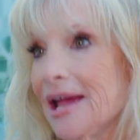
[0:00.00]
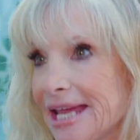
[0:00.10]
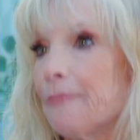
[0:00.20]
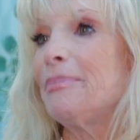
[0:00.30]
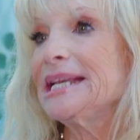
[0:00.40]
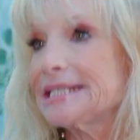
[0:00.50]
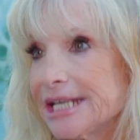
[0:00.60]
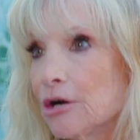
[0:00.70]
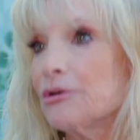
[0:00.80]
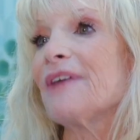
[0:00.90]
Yeah, big
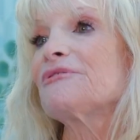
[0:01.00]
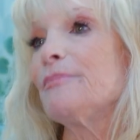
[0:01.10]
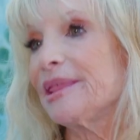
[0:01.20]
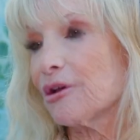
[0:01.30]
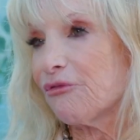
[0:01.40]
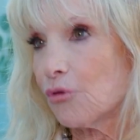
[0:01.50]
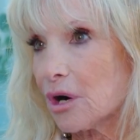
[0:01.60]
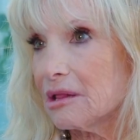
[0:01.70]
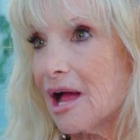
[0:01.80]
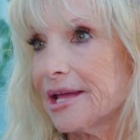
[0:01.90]
deal. You have to be there 4
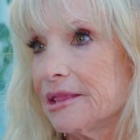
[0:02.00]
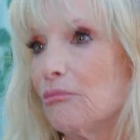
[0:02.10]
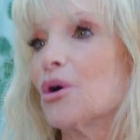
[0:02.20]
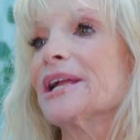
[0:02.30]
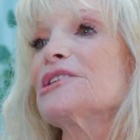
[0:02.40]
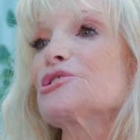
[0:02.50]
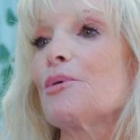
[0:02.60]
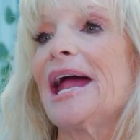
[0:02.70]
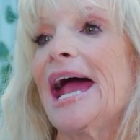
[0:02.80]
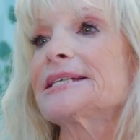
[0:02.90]
o'clock in the morning. So
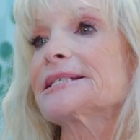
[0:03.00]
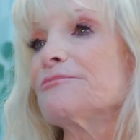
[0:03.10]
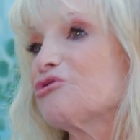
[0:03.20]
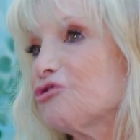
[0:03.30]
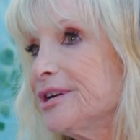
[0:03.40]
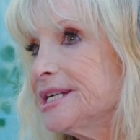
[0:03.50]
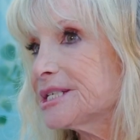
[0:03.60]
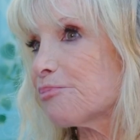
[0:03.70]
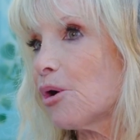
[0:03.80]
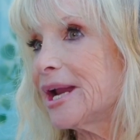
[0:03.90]
I had some
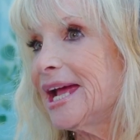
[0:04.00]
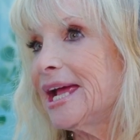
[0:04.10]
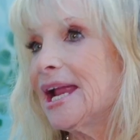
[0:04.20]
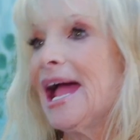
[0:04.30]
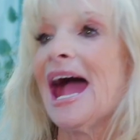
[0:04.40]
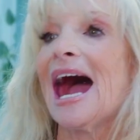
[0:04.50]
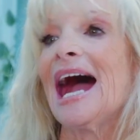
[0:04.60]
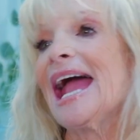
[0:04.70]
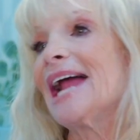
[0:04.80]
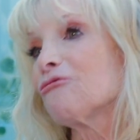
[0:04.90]
trees brought in.
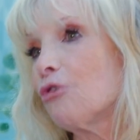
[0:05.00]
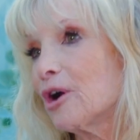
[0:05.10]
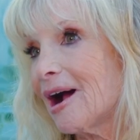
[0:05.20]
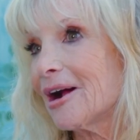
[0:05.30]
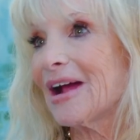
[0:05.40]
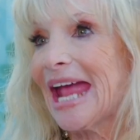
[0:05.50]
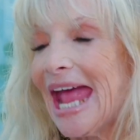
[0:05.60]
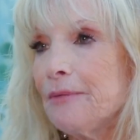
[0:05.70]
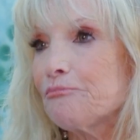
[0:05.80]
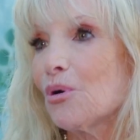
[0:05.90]
I had a wrought iron
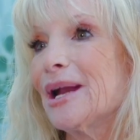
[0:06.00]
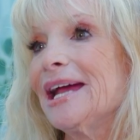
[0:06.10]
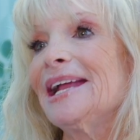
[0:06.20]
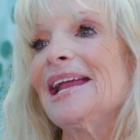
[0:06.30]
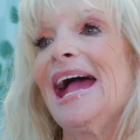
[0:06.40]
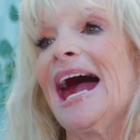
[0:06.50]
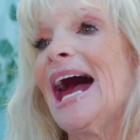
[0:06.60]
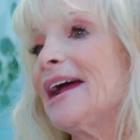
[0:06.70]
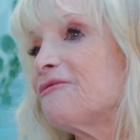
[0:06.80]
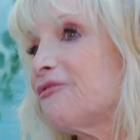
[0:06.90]
gate brought in.
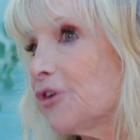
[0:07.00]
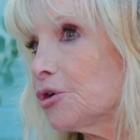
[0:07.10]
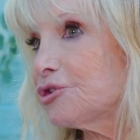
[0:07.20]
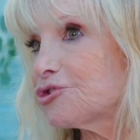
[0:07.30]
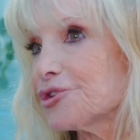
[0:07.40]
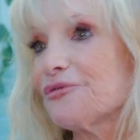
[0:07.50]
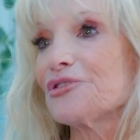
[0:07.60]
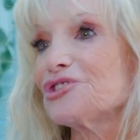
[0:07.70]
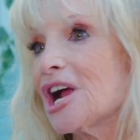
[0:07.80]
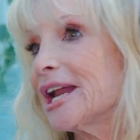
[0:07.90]
I had furniture for
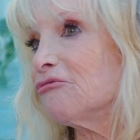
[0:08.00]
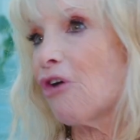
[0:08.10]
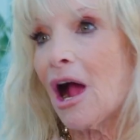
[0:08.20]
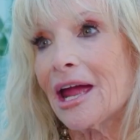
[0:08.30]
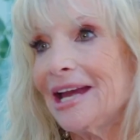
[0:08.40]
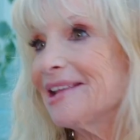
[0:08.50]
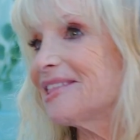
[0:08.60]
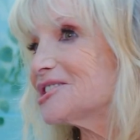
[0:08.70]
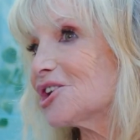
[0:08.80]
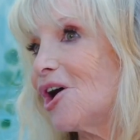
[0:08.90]
Johnny Rocket at
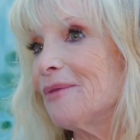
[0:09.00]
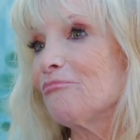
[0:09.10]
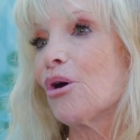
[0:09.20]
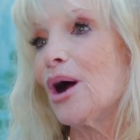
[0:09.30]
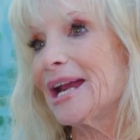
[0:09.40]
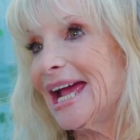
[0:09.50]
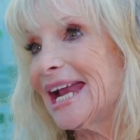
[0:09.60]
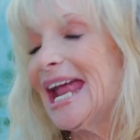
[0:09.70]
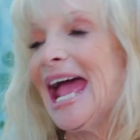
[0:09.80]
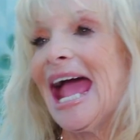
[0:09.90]
the time brought
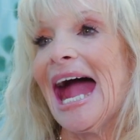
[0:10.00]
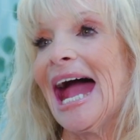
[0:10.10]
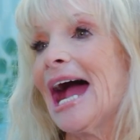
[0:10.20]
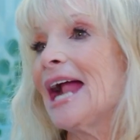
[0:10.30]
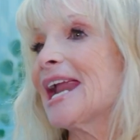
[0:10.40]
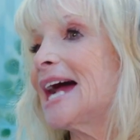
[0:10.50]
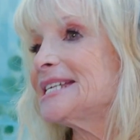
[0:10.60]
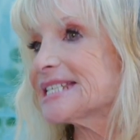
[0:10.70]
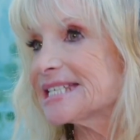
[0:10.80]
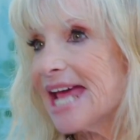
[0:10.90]
in. And I
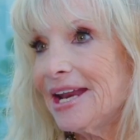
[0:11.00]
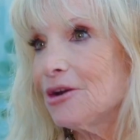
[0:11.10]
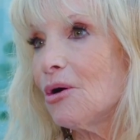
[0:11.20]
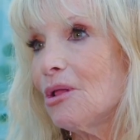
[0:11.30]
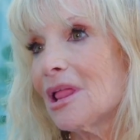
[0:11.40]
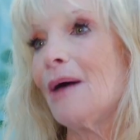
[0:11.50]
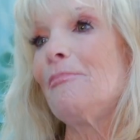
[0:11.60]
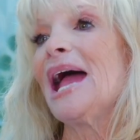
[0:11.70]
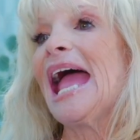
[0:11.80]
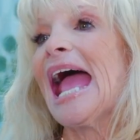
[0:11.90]
set it all
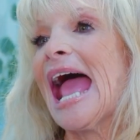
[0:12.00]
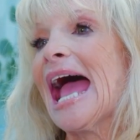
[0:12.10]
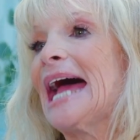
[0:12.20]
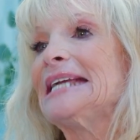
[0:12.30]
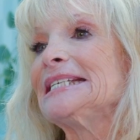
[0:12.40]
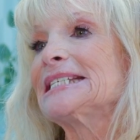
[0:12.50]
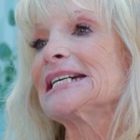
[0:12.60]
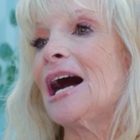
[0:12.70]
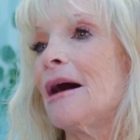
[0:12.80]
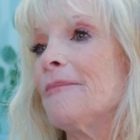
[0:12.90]
up. And
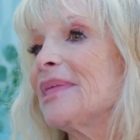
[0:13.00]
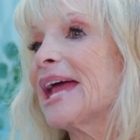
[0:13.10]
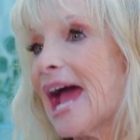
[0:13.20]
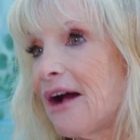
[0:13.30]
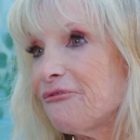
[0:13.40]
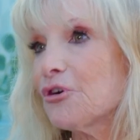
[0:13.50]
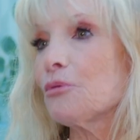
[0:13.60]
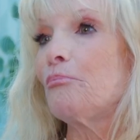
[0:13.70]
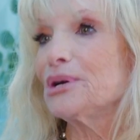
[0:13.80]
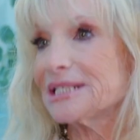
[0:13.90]
the
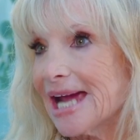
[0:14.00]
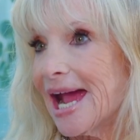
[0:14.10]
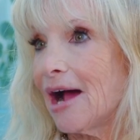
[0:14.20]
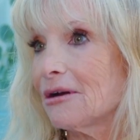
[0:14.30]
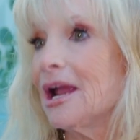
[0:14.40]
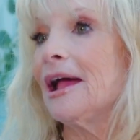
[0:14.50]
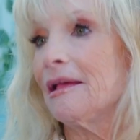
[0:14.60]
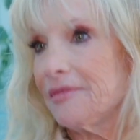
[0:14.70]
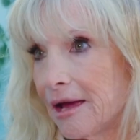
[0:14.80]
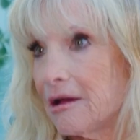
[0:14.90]
gaffer put down
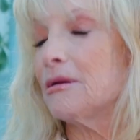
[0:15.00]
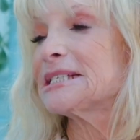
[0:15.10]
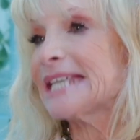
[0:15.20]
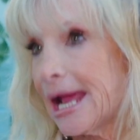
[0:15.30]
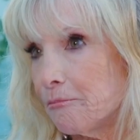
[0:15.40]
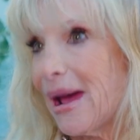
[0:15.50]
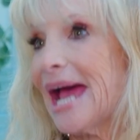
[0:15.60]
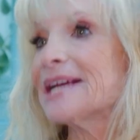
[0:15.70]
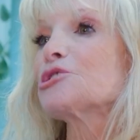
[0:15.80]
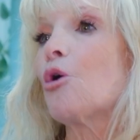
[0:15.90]
the
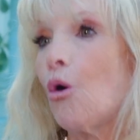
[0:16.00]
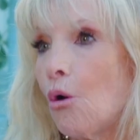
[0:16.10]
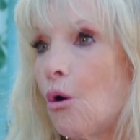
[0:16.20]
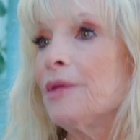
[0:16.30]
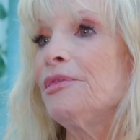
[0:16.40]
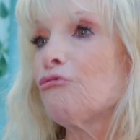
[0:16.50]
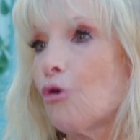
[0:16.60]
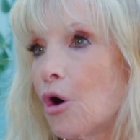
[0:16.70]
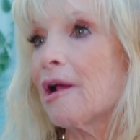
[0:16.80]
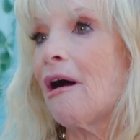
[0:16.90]
sandbags on the
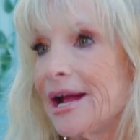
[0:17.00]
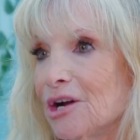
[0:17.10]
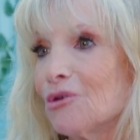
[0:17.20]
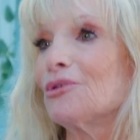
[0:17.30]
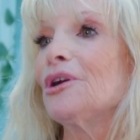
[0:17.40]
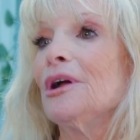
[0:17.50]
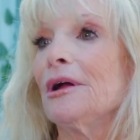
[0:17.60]
wrought iron